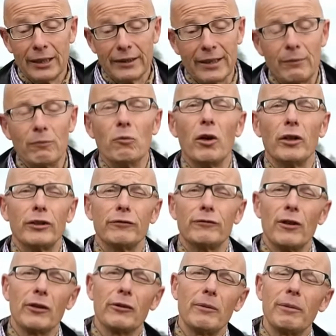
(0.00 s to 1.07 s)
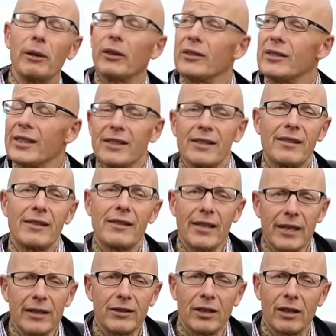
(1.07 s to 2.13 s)
didn't want to follow it because it's
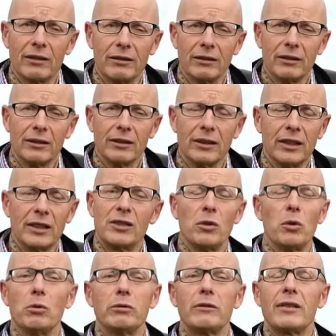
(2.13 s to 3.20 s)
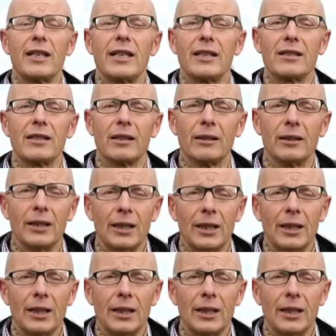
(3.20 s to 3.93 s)
theatre. It's all theatre.